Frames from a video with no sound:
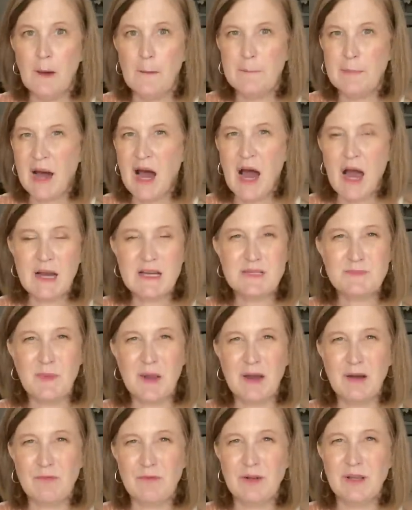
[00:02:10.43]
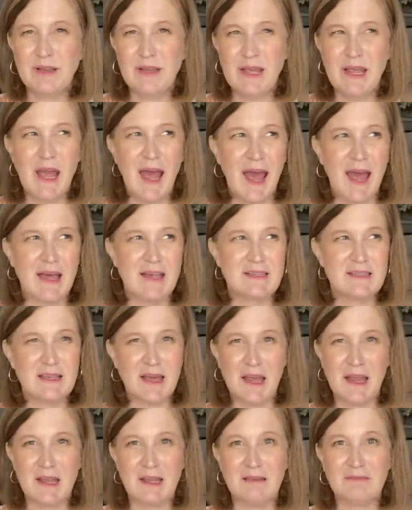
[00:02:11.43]
box, but it really has
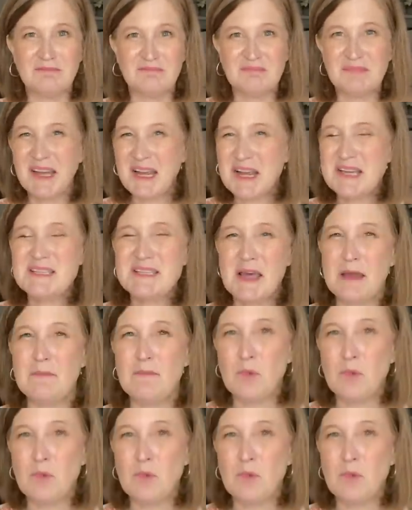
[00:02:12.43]
like Like I said,